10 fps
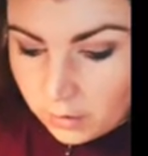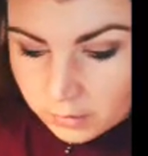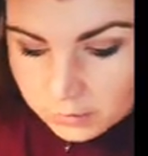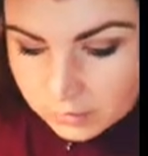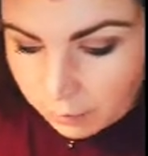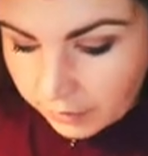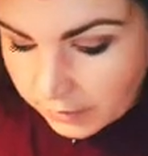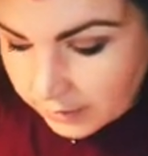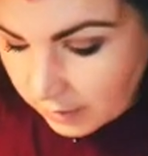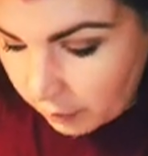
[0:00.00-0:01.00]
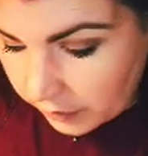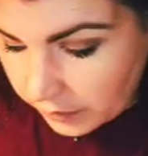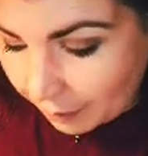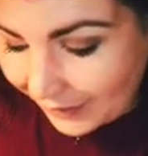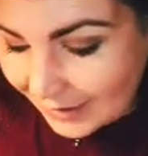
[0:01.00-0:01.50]
Something as simple as
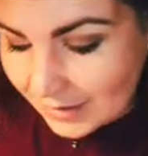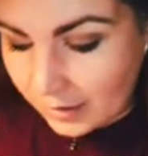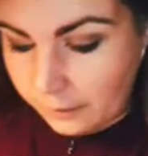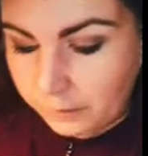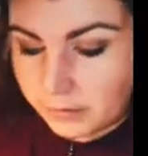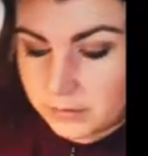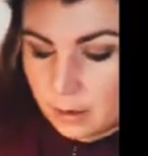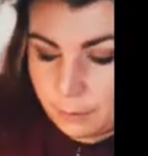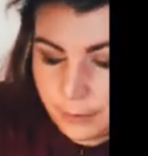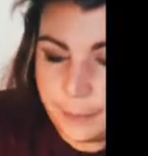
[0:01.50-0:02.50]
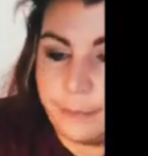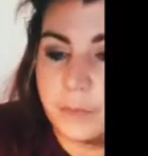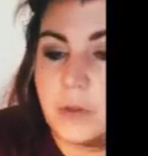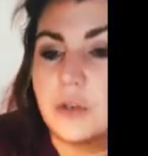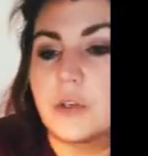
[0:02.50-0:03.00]
play sand, for example.
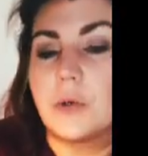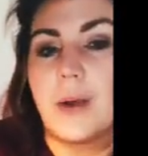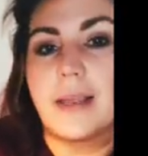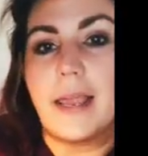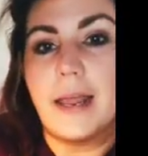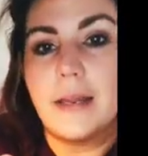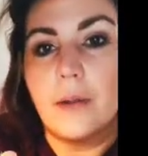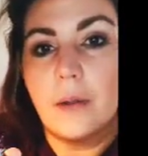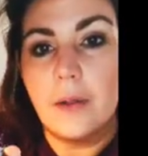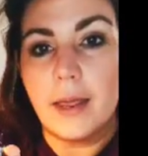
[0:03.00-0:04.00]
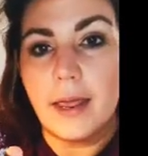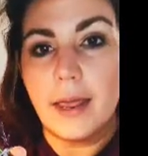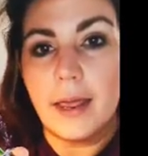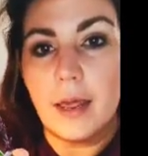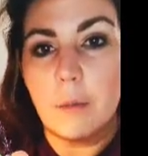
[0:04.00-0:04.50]
So again,
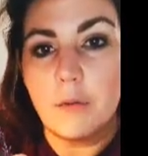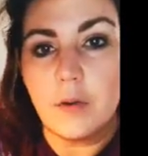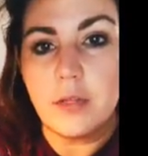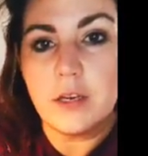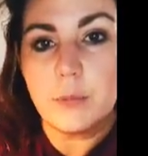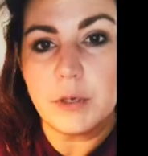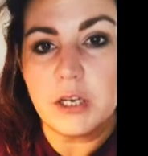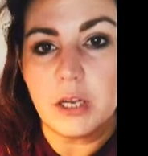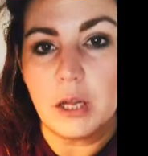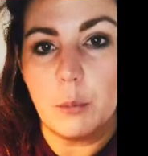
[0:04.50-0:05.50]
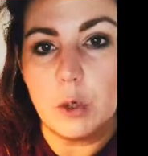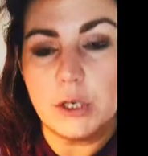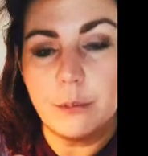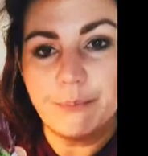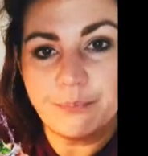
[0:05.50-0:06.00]
for this particular
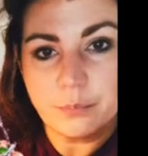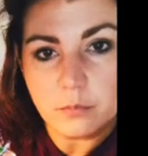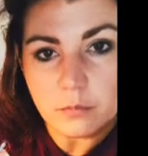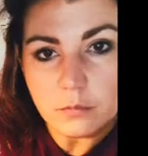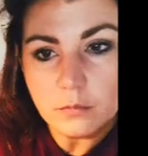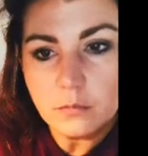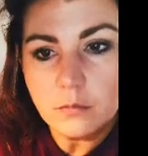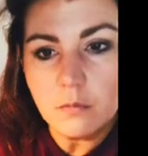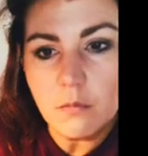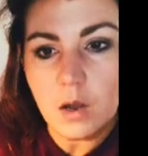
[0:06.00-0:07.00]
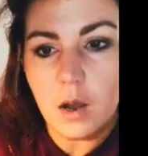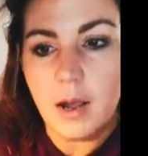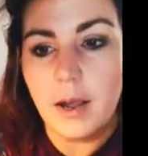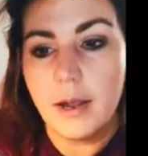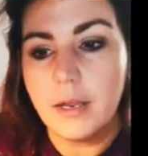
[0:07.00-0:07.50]
model,
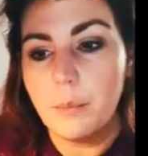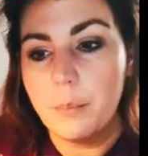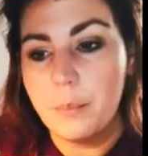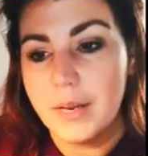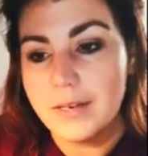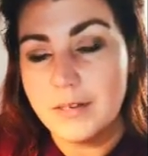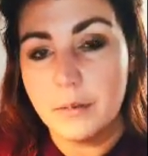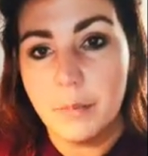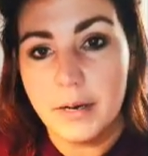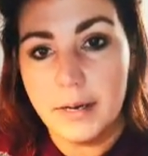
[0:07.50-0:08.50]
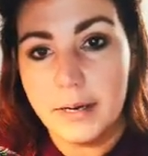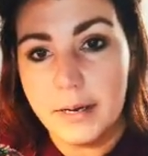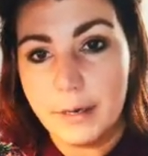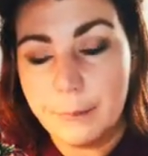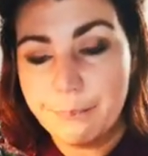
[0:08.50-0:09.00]
I based my